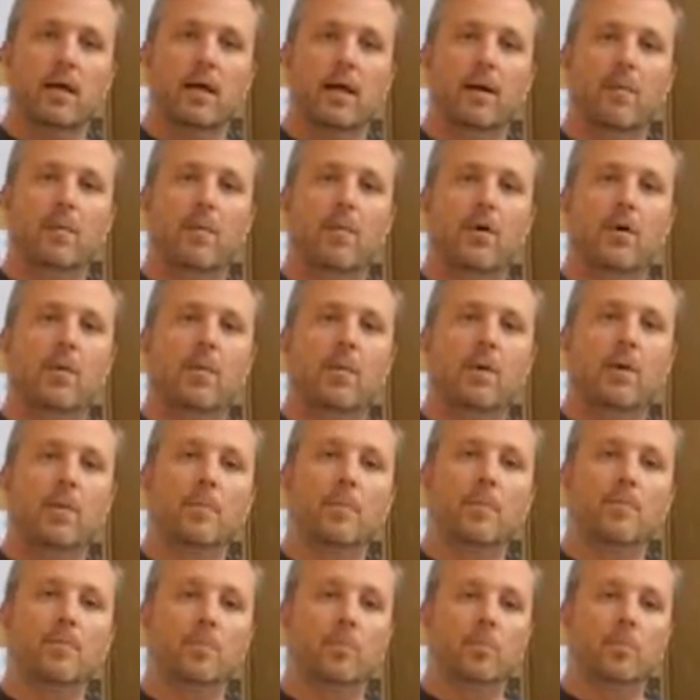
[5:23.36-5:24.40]
and bring them
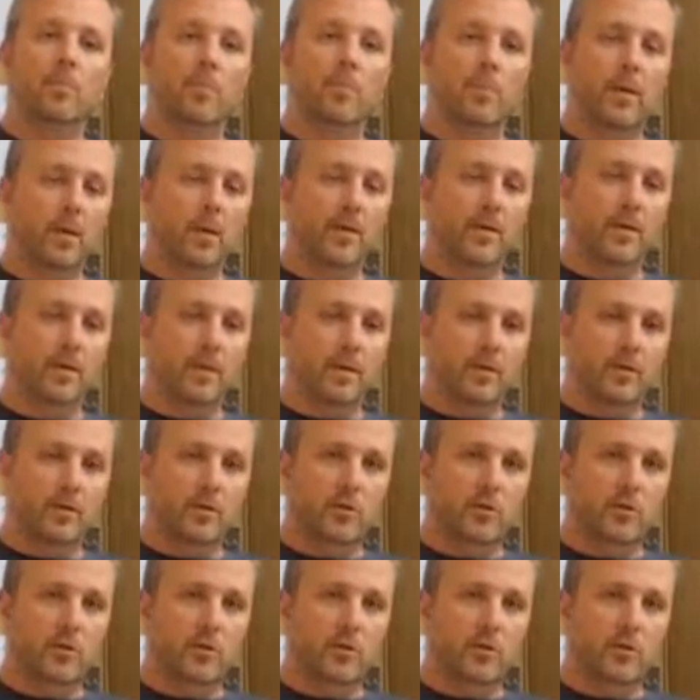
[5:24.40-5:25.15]
up to Bethany.